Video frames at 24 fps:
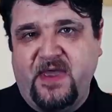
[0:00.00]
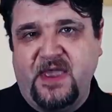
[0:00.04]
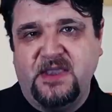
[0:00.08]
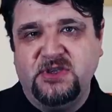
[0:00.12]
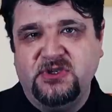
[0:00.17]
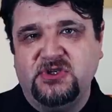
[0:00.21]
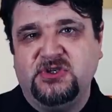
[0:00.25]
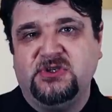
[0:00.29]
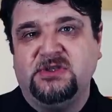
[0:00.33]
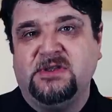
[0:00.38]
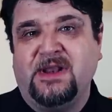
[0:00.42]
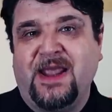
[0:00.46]
of
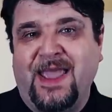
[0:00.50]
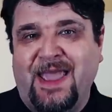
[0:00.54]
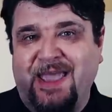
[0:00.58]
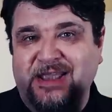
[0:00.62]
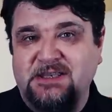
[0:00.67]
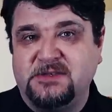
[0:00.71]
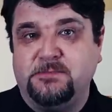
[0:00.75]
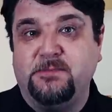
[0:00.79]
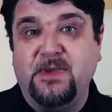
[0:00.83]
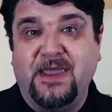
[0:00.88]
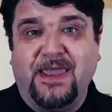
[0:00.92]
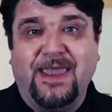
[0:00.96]
engine
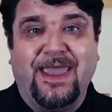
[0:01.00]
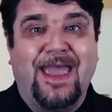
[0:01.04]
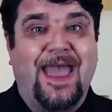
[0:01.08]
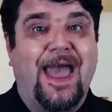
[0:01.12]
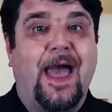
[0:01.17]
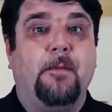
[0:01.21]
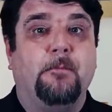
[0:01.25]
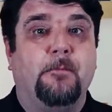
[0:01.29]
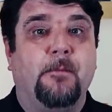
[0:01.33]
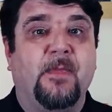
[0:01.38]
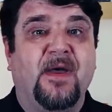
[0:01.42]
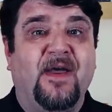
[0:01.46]
has
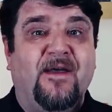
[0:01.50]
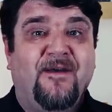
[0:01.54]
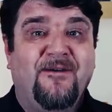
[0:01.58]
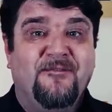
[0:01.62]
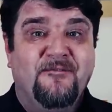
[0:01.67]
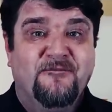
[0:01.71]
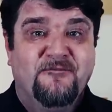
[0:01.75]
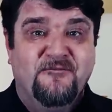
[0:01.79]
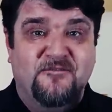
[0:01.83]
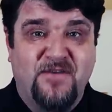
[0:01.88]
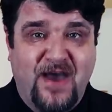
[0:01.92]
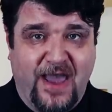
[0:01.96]
become
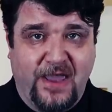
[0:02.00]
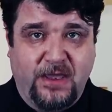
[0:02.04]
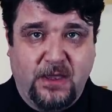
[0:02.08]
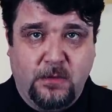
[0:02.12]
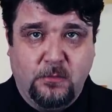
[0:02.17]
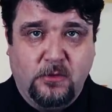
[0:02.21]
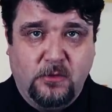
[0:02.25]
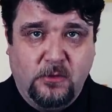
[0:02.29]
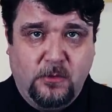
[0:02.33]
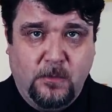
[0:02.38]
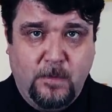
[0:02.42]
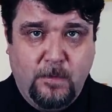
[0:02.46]

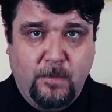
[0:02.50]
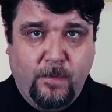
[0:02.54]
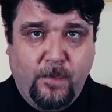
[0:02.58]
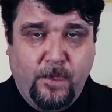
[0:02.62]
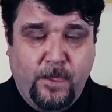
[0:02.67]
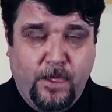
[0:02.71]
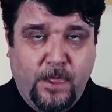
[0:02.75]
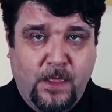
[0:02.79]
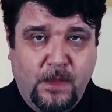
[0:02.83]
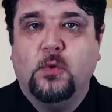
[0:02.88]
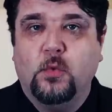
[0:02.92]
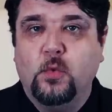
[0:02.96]
viable.
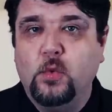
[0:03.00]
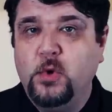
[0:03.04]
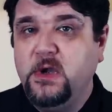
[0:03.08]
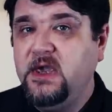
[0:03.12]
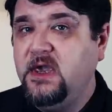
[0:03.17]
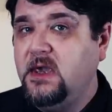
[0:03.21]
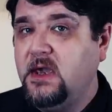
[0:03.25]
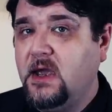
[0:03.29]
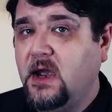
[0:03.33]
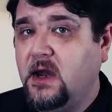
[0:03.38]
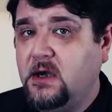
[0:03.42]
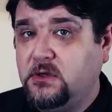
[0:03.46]

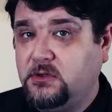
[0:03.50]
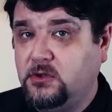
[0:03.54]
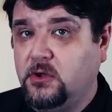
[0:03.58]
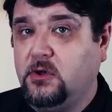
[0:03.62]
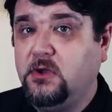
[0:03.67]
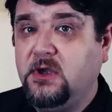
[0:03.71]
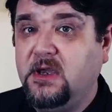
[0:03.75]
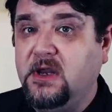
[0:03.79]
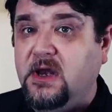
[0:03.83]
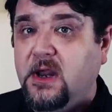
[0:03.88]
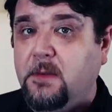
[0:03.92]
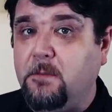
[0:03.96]
We are
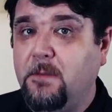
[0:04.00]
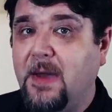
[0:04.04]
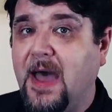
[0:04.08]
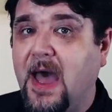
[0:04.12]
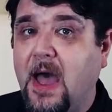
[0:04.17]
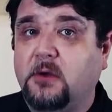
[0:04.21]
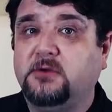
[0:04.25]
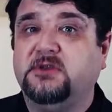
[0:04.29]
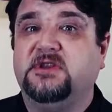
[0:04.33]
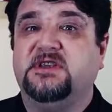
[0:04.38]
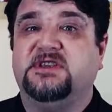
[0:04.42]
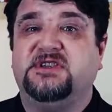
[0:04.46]
talking
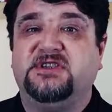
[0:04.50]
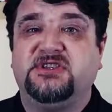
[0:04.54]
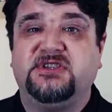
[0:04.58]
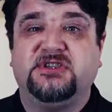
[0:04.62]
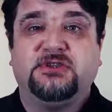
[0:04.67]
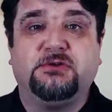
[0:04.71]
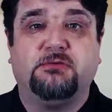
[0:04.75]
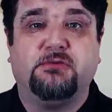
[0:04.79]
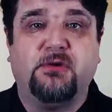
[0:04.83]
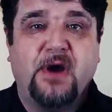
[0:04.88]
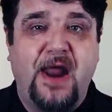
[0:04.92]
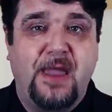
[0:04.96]
about the
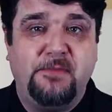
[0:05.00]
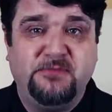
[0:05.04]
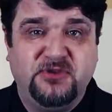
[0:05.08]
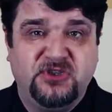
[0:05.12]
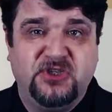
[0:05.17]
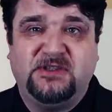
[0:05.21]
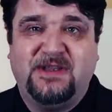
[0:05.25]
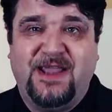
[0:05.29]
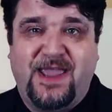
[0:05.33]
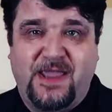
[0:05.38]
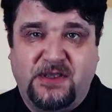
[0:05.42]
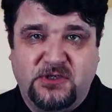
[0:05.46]

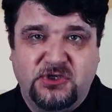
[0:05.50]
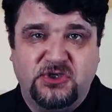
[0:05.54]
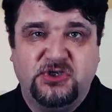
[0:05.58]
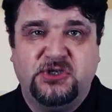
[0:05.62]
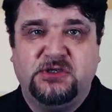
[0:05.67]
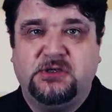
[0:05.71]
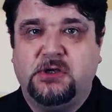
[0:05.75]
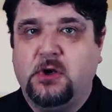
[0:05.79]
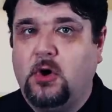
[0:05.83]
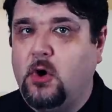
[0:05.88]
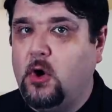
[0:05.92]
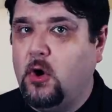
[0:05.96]
scramjet
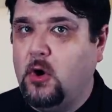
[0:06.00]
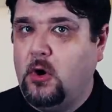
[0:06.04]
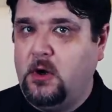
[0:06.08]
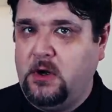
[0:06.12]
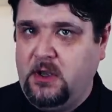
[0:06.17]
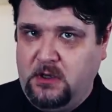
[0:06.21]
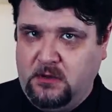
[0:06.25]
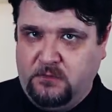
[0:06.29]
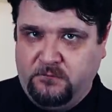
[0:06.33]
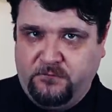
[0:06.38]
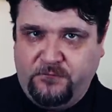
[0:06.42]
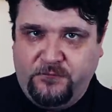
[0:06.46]
engine,
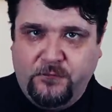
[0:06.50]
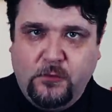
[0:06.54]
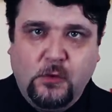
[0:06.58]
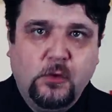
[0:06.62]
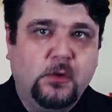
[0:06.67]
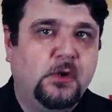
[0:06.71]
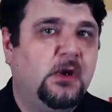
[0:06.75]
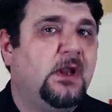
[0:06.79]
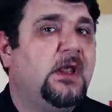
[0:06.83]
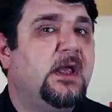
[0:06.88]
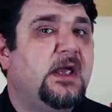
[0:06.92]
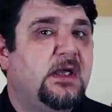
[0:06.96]
or in
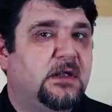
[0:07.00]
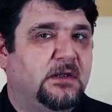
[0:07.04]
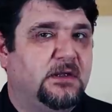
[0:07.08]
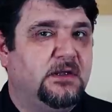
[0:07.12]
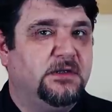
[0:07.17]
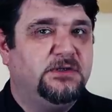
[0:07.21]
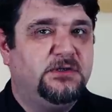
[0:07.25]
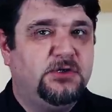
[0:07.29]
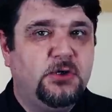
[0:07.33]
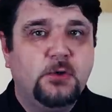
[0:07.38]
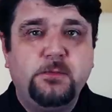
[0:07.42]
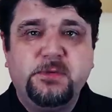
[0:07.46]
full,
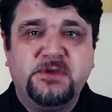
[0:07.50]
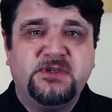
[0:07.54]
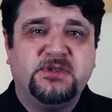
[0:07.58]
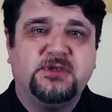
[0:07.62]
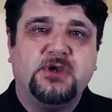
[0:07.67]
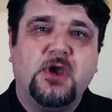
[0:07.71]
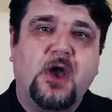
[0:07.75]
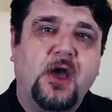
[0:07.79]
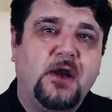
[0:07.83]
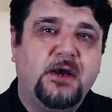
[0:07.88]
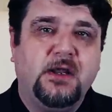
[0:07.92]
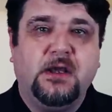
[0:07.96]
the
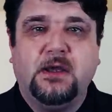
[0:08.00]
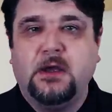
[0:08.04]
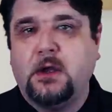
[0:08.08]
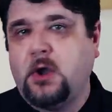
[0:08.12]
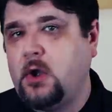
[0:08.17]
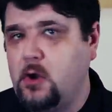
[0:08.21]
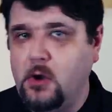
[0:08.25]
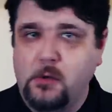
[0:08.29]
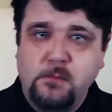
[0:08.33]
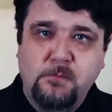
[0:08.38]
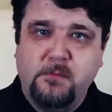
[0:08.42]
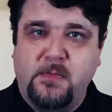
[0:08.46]
supersonic
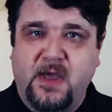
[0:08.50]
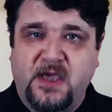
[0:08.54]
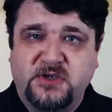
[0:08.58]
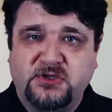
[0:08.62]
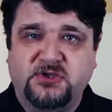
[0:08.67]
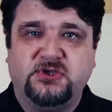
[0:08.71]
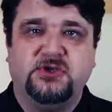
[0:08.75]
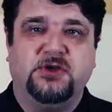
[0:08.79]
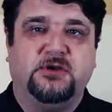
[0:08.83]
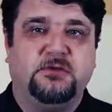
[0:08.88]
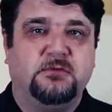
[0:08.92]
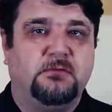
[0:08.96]

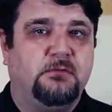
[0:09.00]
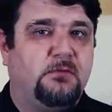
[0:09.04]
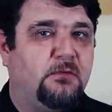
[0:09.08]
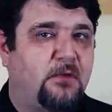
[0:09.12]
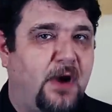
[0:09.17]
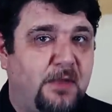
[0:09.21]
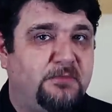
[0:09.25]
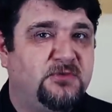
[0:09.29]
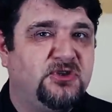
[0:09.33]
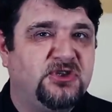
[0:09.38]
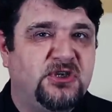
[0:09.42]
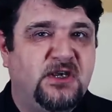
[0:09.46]
combustion
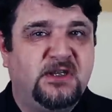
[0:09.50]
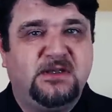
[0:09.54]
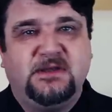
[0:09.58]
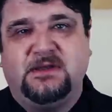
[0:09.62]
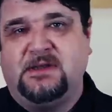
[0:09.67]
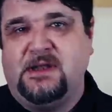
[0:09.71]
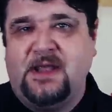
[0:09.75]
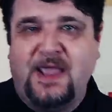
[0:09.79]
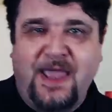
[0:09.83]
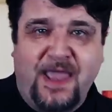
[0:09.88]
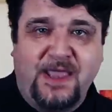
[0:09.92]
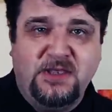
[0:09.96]
ramjet
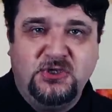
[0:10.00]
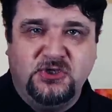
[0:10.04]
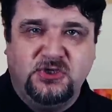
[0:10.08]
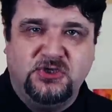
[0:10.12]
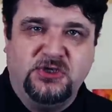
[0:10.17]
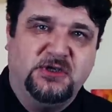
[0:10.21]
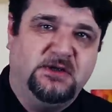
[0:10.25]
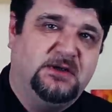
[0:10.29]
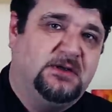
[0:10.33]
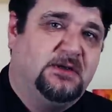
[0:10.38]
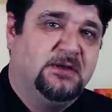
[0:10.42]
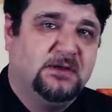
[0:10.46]

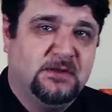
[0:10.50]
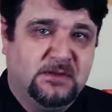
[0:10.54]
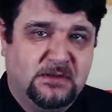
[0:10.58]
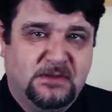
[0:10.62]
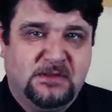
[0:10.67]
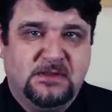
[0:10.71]
engine.